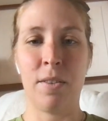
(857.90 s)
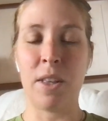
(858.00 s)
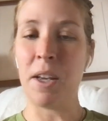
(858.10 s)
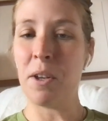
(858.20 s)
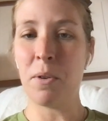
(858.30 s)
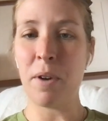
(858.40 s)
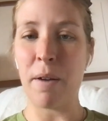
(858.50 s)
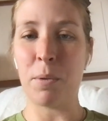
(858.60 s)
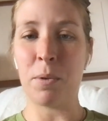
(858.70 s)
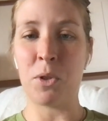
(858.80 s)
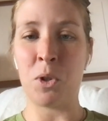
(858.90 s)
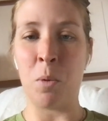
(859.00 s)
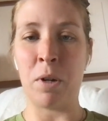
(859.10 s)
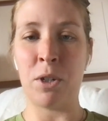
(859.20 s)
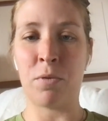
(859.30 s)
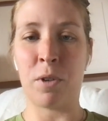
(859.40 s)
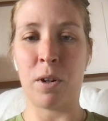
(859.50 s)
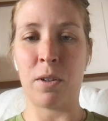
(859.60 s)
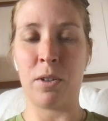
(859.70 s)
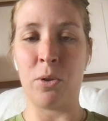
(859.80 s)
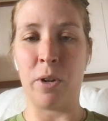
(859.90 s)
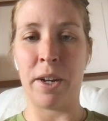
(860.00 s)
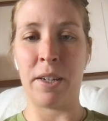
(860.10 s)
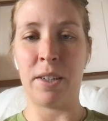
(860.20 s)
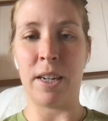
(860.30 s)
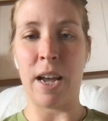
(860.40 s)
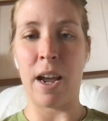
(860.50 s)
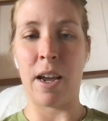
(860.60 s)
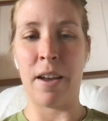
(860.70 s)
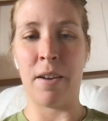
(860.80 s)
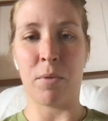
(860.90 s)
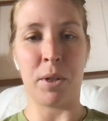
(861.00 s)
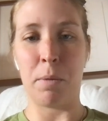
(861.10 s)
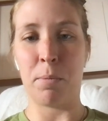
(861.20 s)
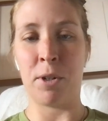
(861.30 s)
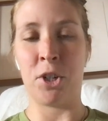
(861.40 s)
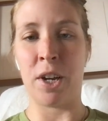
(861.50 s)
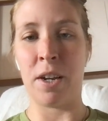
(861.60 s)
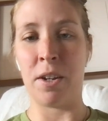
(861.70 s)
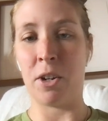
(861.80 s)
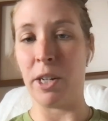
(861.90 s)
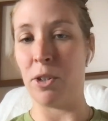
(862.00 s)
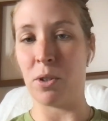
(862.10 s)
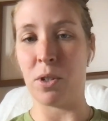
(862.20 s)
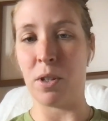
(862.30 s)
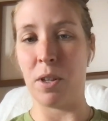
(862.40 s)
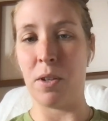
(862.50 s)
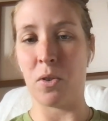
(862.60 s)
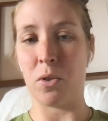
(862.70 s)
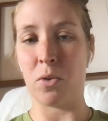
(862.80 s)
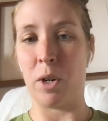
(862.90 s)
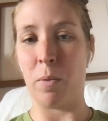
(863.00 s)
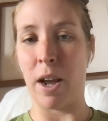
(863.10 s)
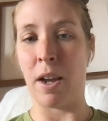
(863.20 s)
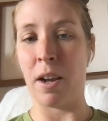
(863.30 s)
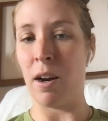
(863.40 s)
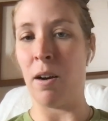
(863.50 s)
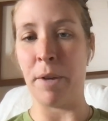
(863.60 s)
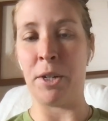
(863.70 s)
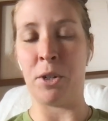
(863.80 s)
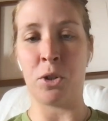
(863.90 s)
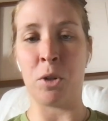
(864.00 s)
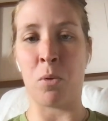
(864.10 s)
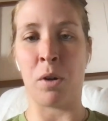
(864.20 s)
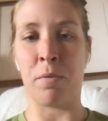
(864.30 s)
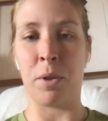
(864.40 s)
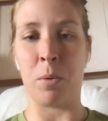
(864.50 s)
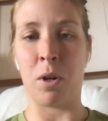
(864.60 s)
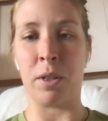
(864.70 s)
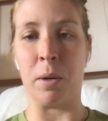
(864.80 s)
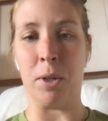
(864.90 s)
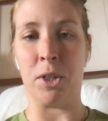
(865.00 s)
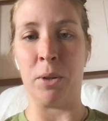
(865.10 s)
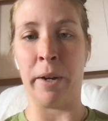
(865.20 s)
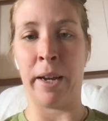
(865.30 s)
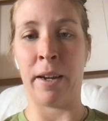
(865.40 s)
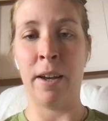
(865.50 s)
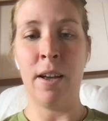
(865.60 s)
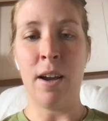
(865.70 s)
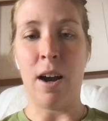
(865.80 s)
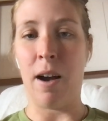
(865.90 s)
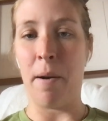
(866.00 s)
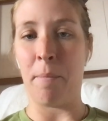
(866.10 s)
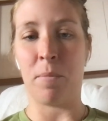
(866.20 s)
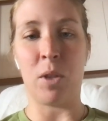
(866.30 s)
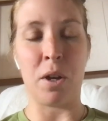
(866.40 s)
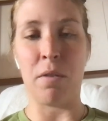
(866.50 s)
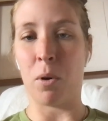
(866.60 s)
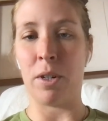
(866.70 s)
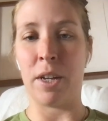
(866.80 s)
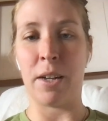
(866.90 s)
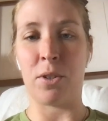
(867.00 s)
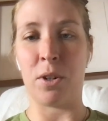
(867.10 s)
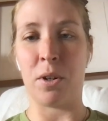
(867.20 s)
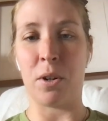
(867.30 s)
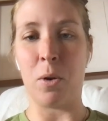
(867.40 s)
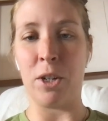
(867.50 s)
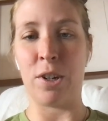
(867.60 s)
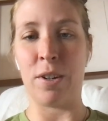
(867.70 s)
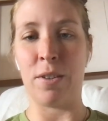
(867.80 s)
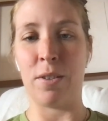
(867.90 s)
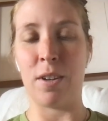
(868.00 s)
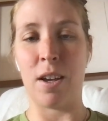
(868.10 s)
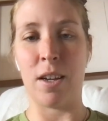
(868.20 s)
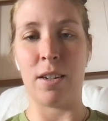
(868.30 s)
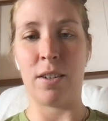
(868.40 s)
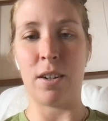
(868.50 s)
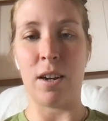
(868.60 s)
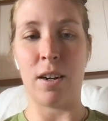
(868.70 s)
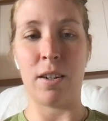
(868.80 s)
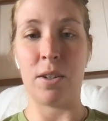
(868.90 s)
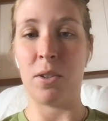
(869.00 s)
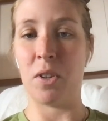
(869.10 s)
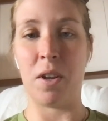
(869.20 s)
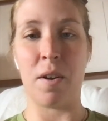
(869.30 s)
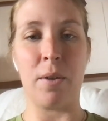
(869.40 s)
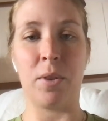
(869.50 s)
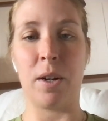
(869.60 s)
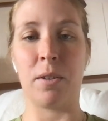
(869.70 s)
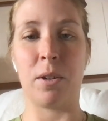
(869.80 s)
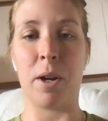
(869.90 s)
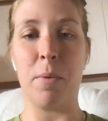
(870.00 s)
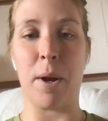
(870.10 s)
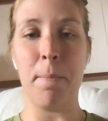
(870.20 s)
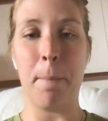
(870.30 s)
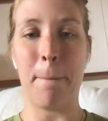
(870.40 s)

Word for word: Thank you everyone so much for joining today. Really appreciate your interest in the East Coast Greenway and your support for the work that we're doing. Looking forward to answering your questions and to seeing you out there in the Greenway.